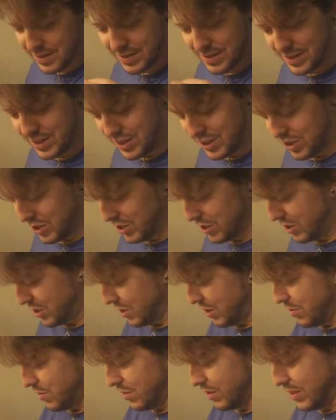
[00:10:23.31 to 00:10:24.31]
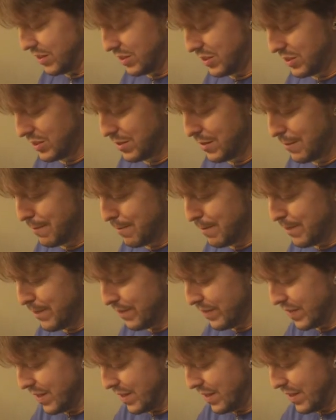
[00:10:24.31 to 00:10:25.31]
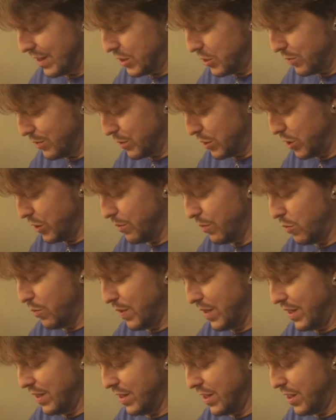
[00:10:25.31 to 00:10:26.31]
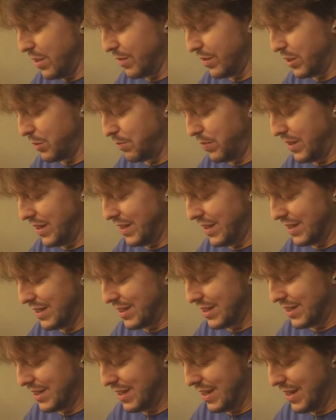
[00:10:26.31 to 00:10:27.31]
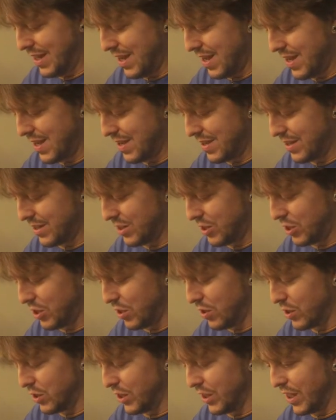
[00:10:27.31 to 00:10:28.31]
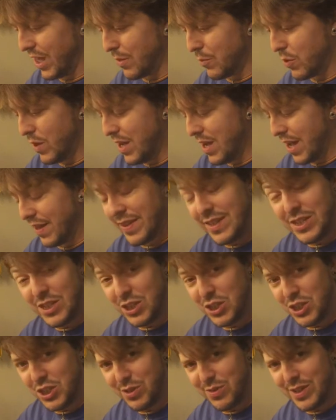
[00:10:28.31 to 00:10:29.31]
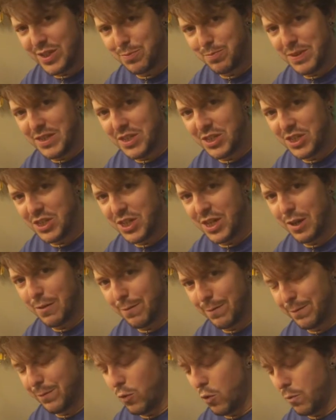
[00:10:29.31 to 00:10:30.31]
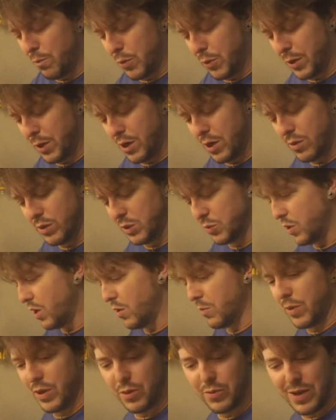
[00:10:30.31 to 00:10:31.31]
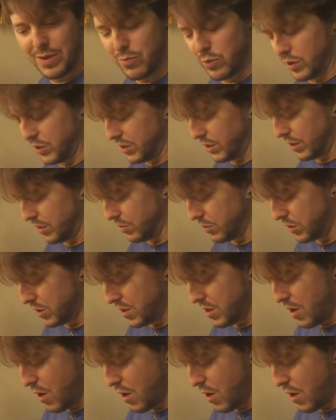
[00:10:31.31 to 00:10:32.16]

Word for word: This is just so nice. This one, I'm assuming, will be the U S B C charging cable. And this is U S B C four point oh as well, by the way, boys and girls.